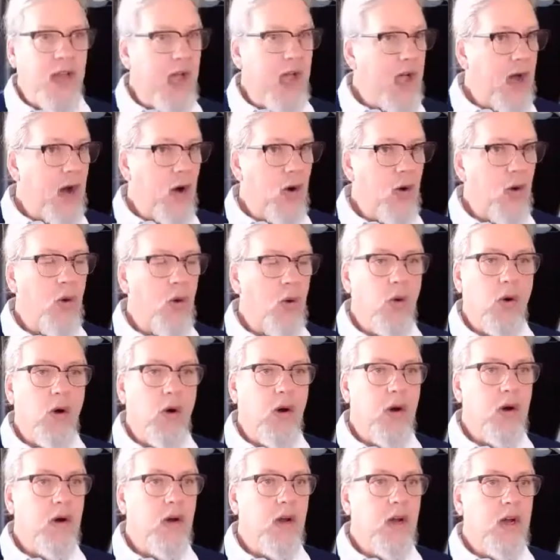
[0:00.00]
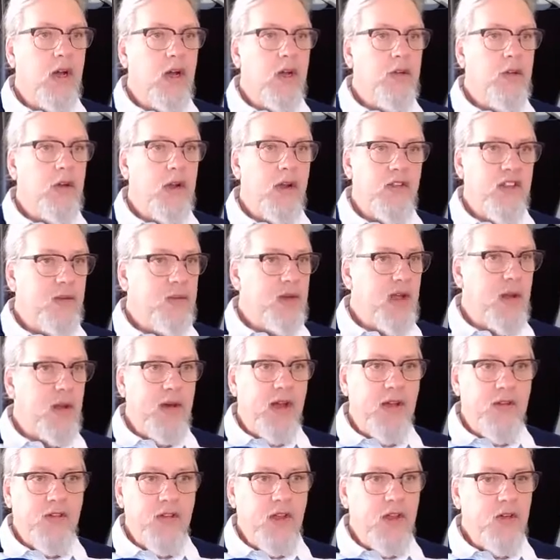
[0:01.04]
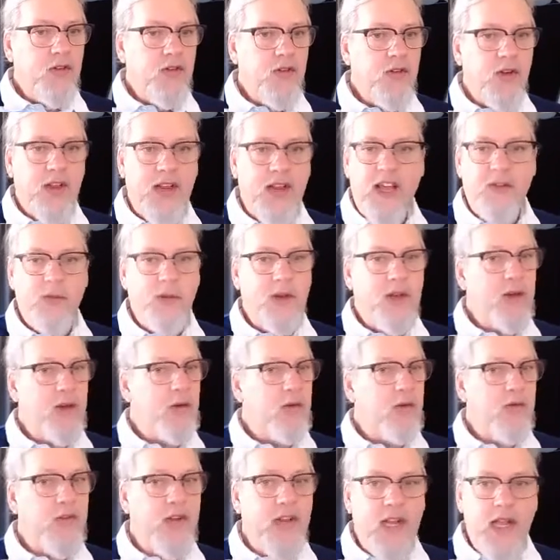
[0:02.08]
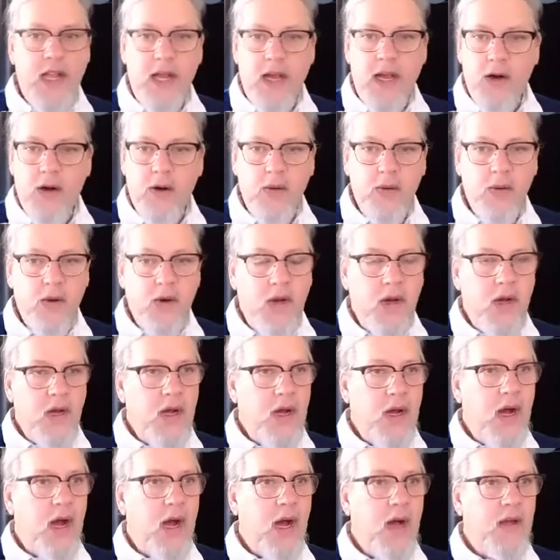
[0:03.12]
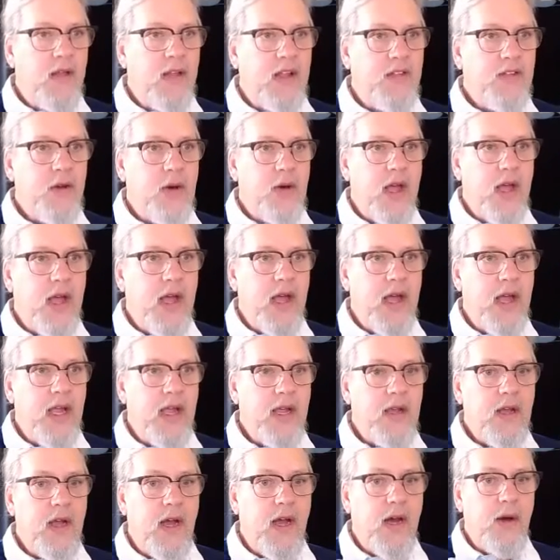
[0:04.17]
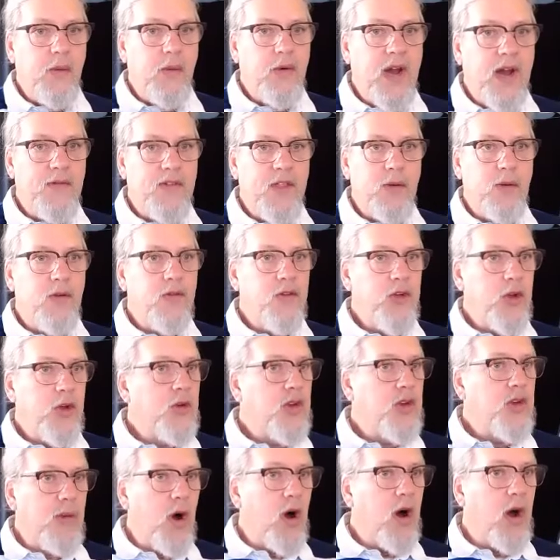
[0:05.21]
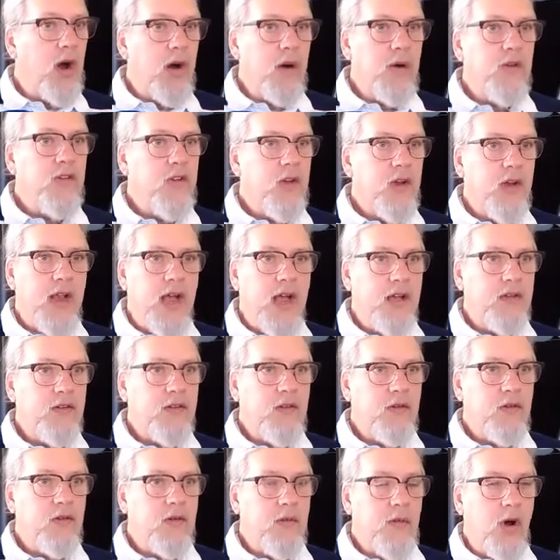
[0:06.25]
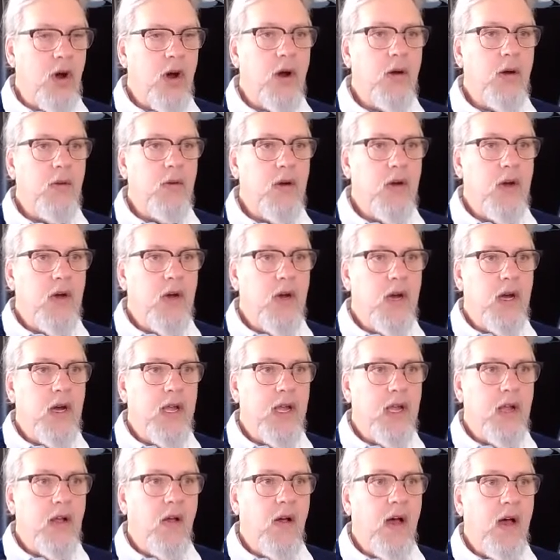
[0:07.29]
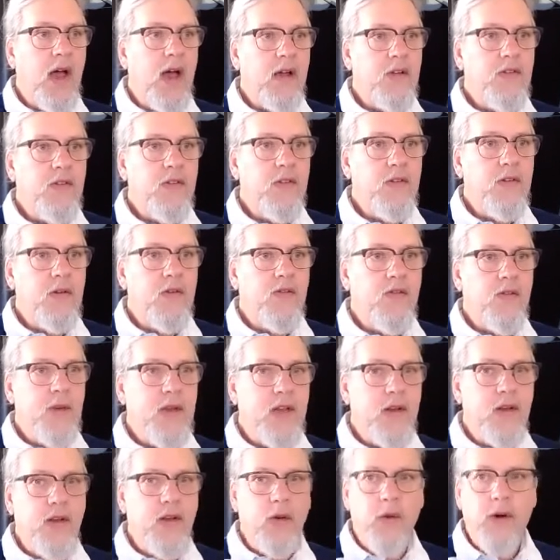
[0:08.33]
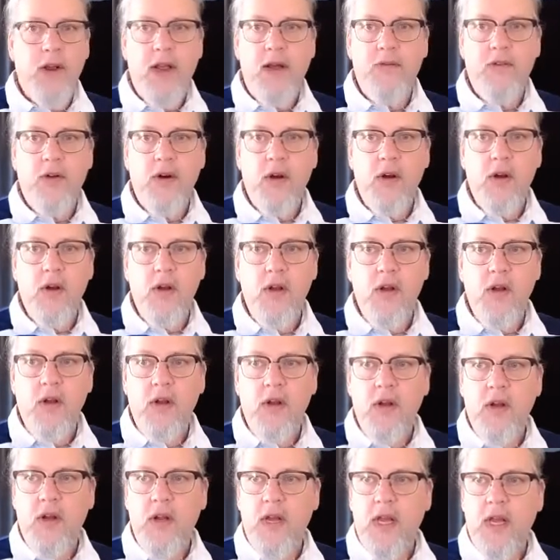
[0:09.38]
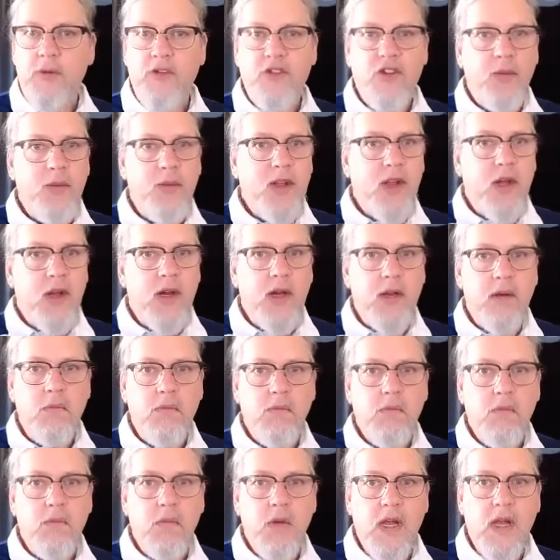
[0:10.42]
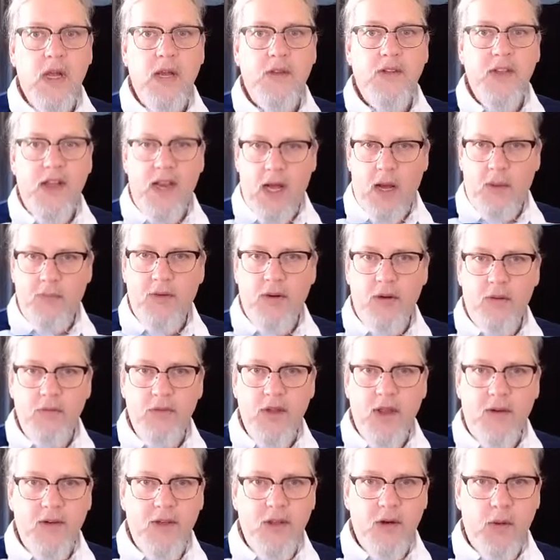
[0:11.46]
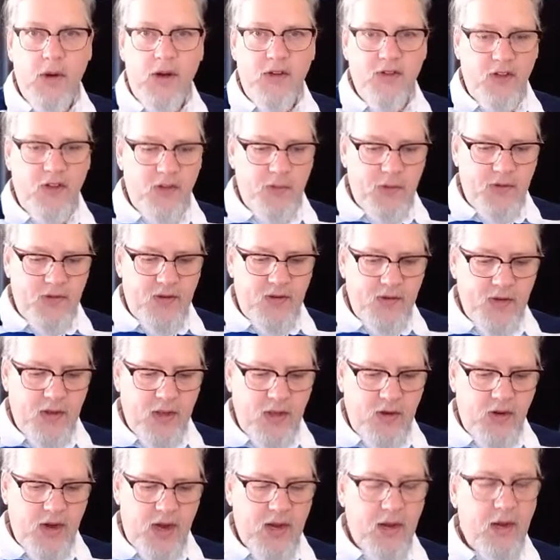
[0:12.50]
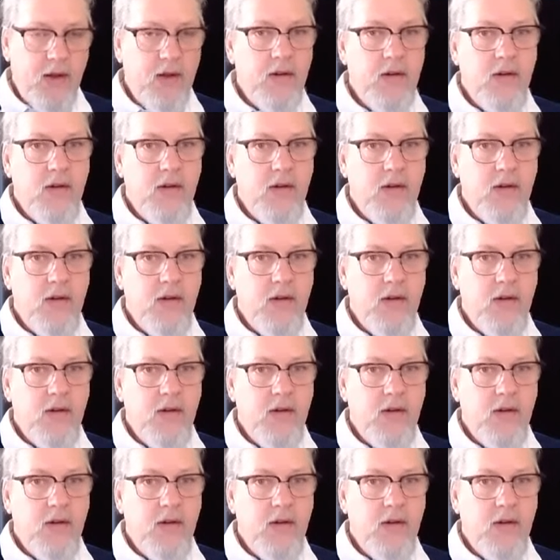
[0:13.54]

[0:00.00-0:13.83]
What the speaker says: now, or you can send me a message. You can ask me to do a video. That's okay. We're having the review tomorrow, so you can ask tomorrow in class for me to do whatever, and we should be good. Okay, is that helpful? You have other questions specifically, Jack?